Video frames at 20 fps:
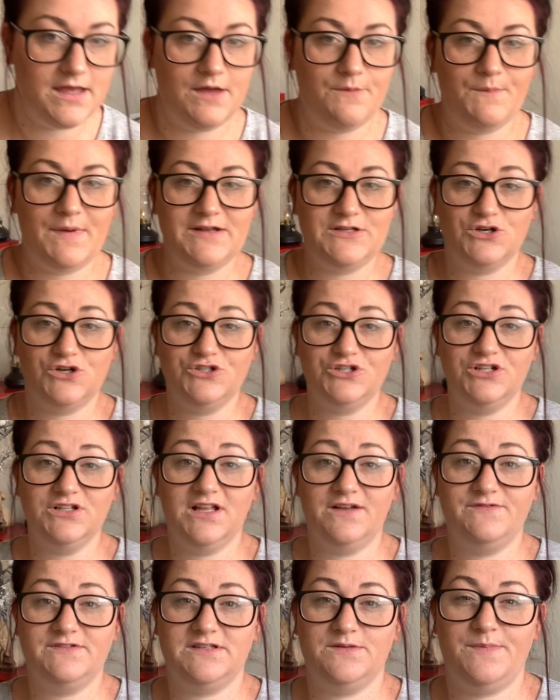My daughter
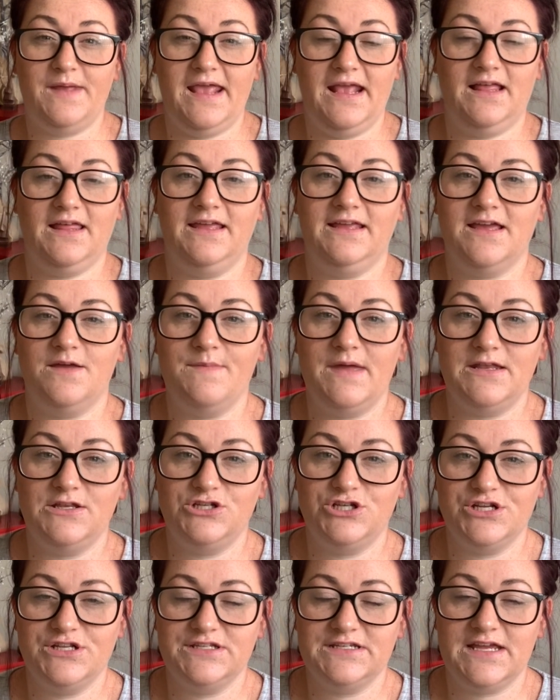loves to bake, like I
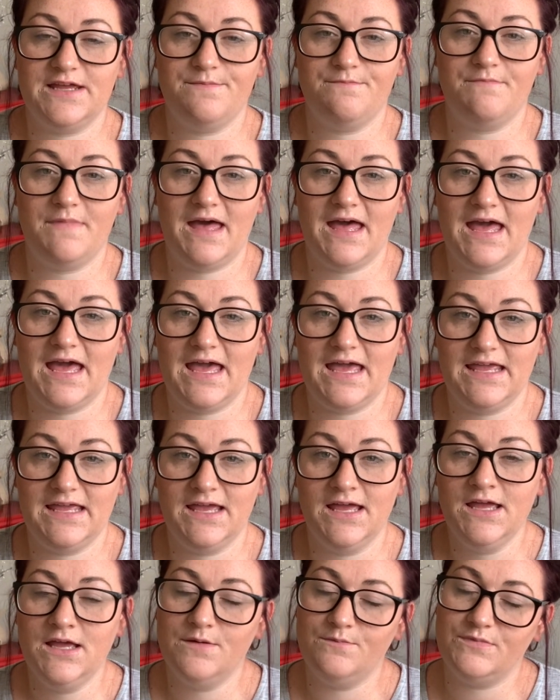mentioned in my
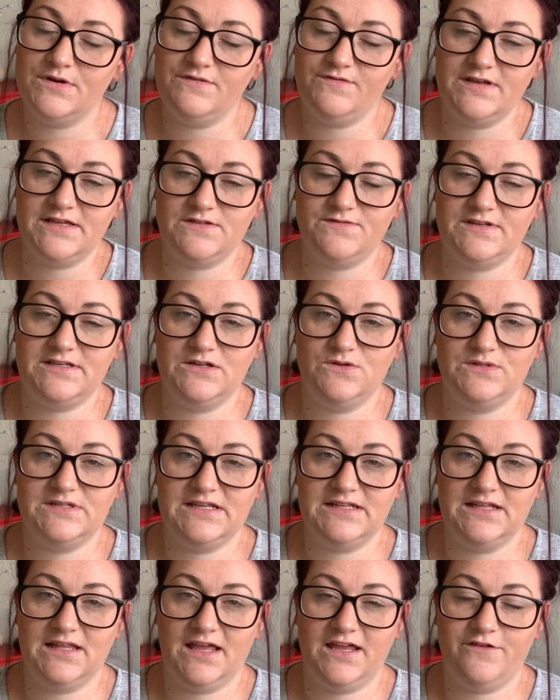previous video, Day
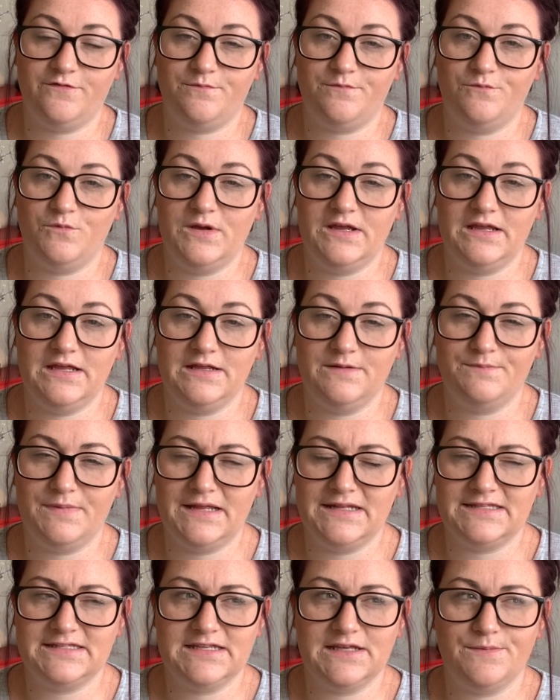in the Life. We
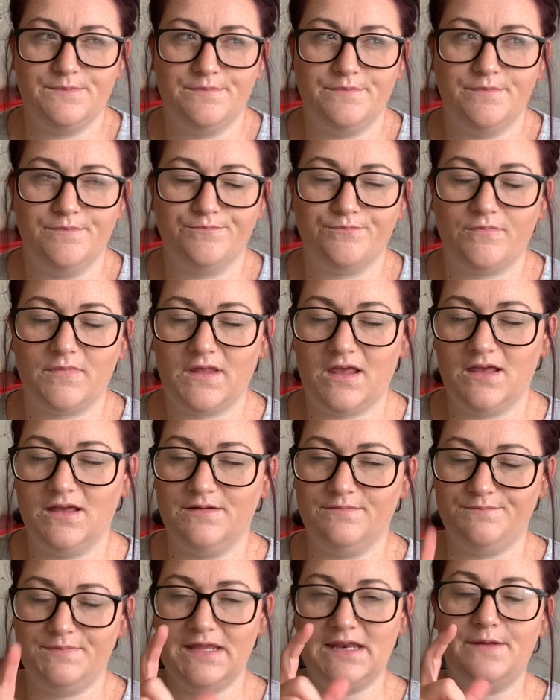made some
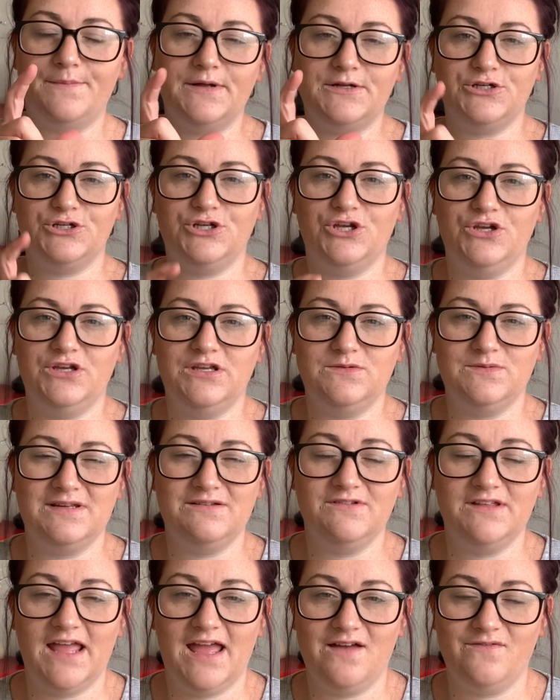peanut butter cookies. We didn't
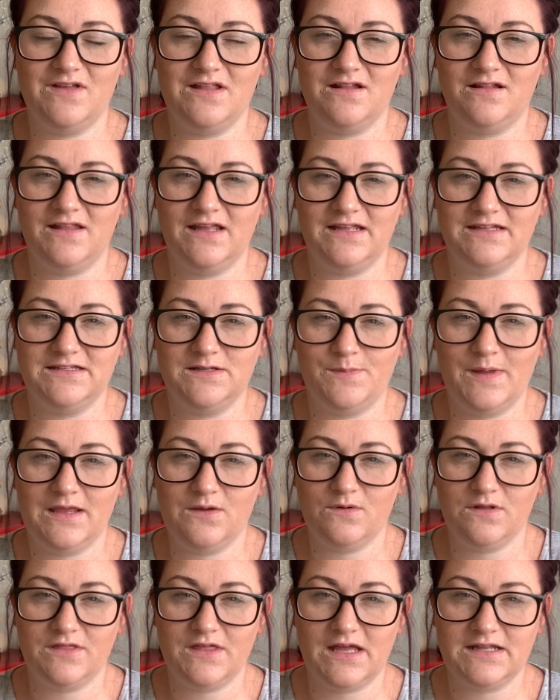really have anything in to bake
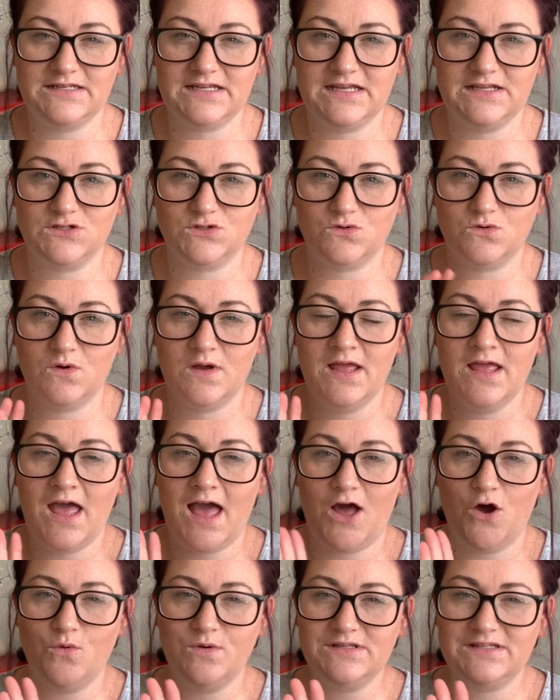with that day, so
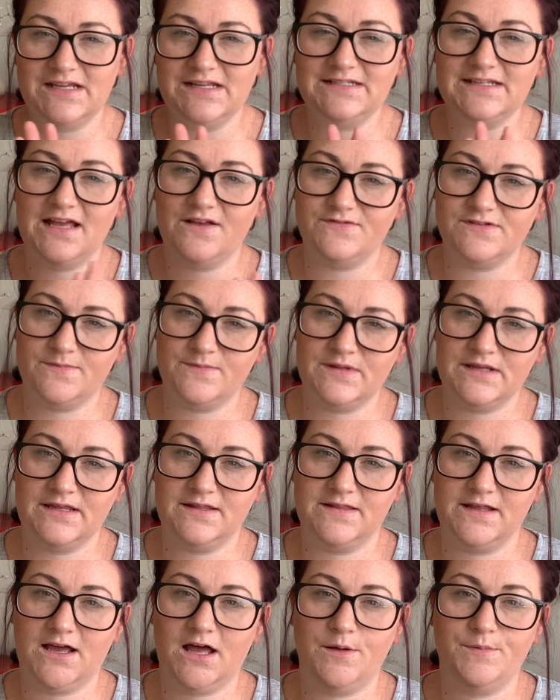I always like to have something in
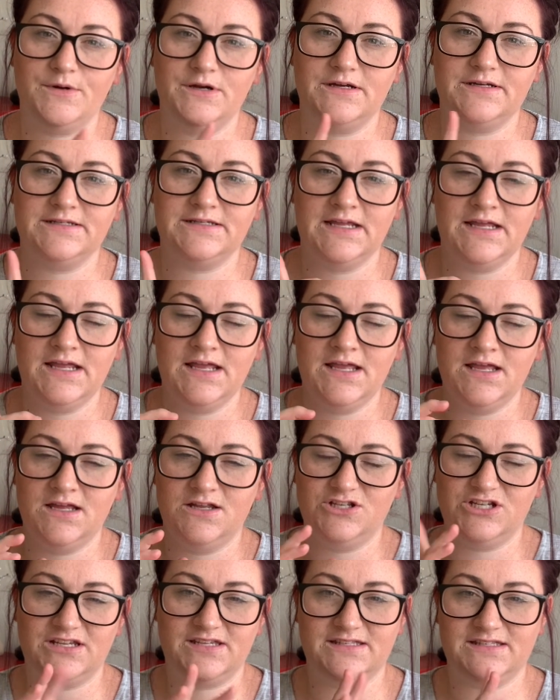the cupboard
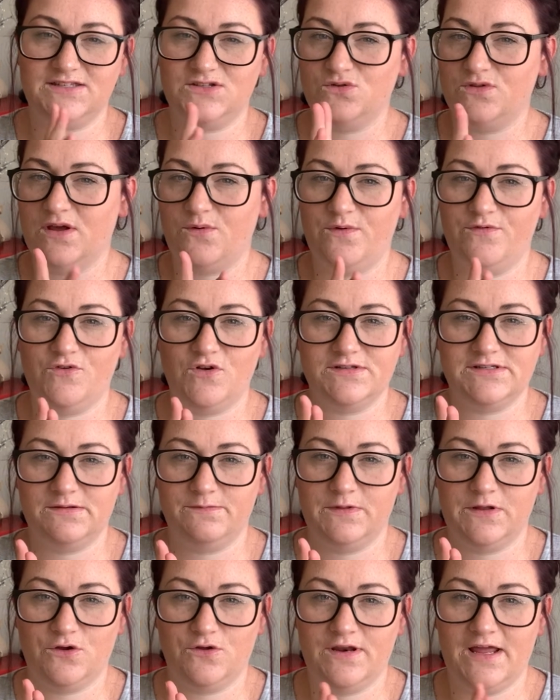just so that we've got
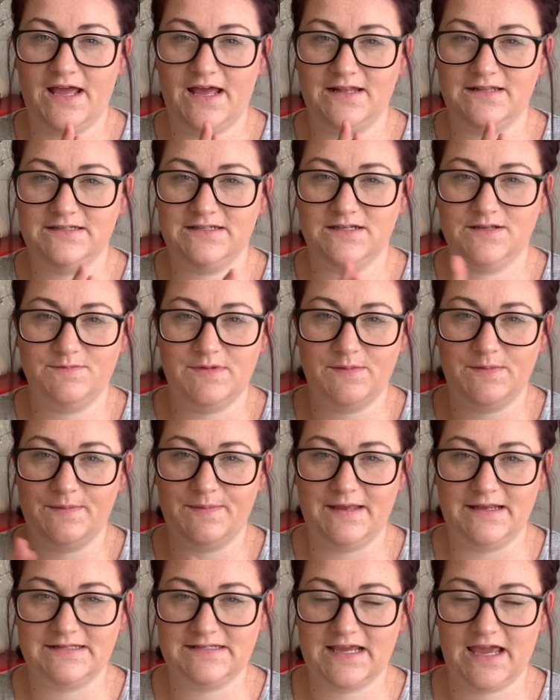something on hand to maybe
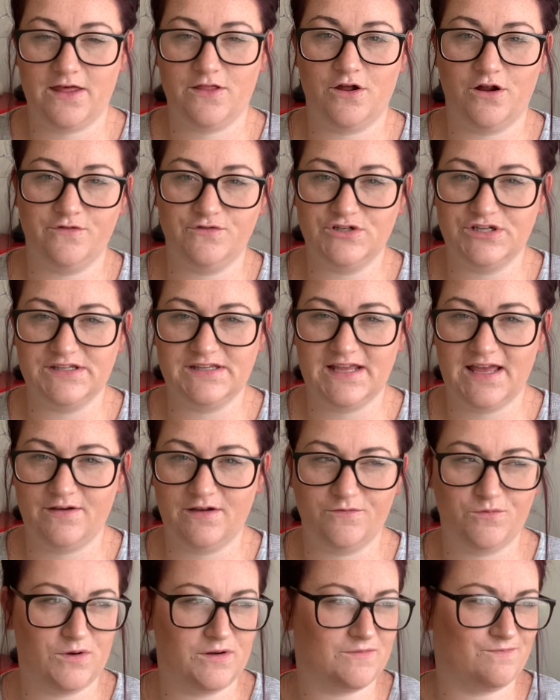make together
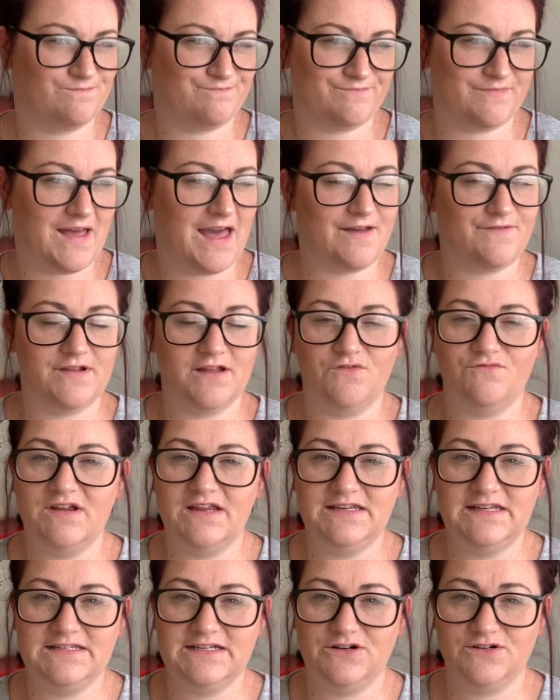if we're having a
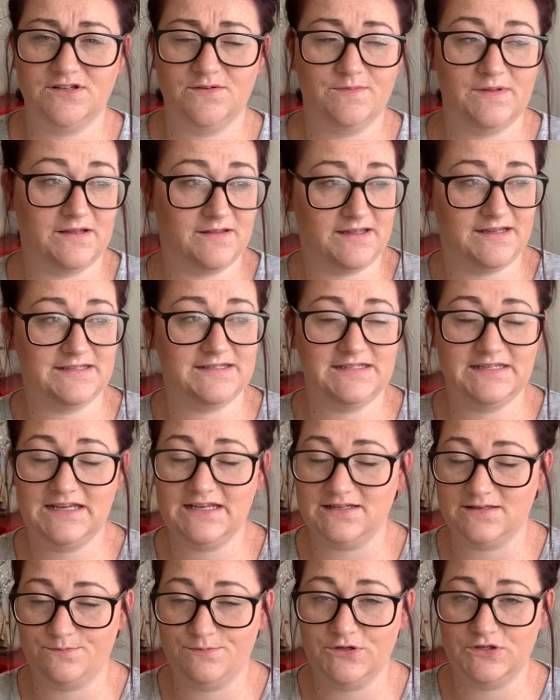rainy day or something. Like today
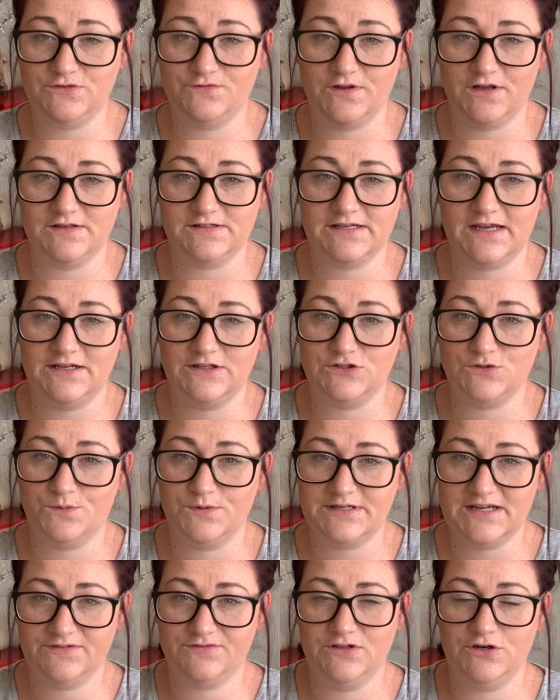is beautiful outside, so we're
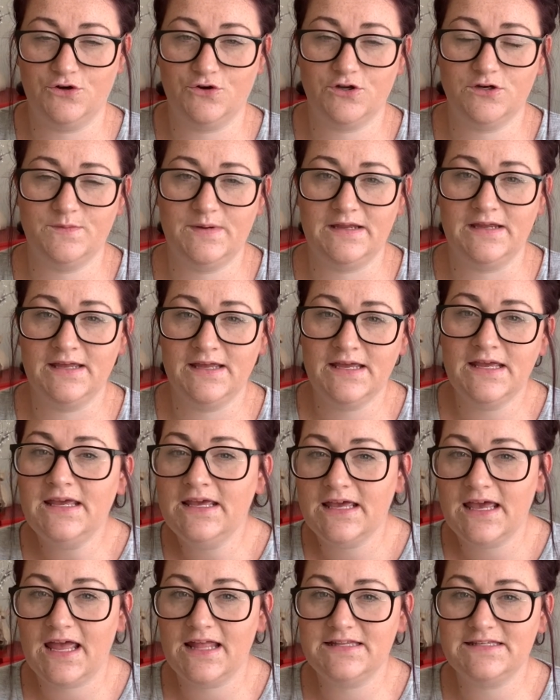definitely not going to be
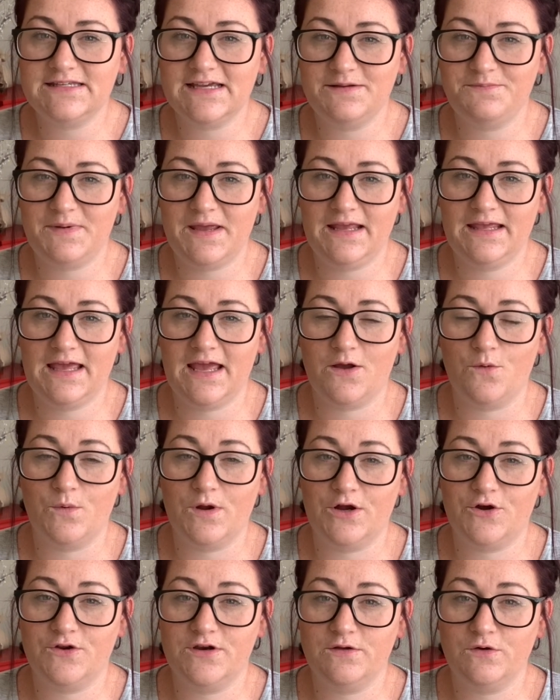inside baking.
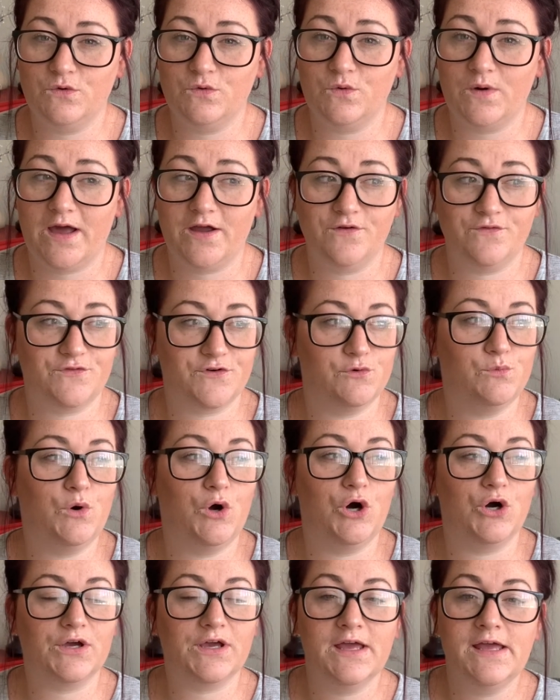We're going to go out for a
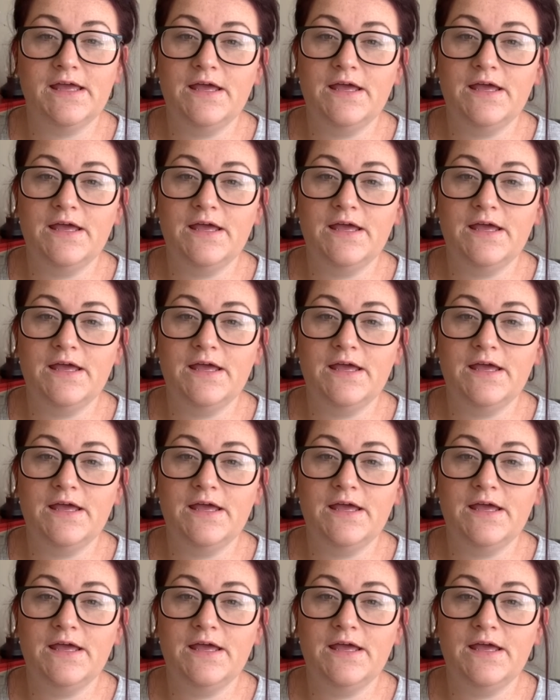walk.